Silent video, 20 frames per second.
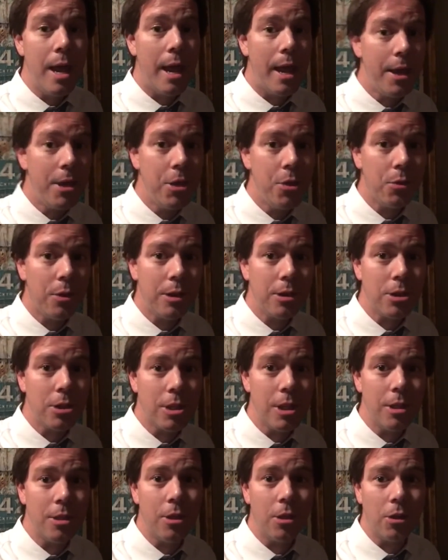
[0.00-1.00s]
and you can
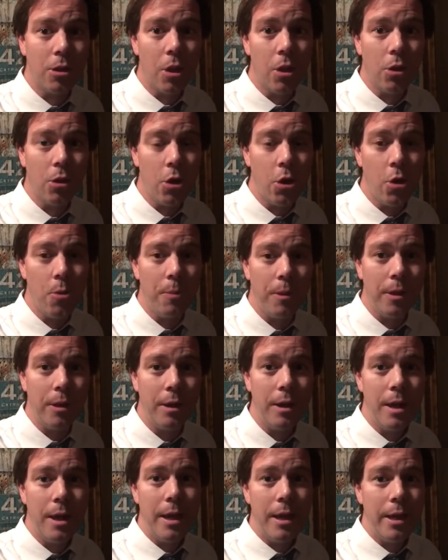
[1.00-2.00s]
see that glaucoma
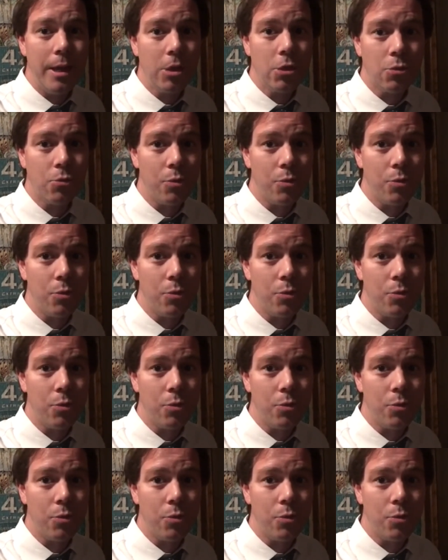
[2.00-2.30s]
is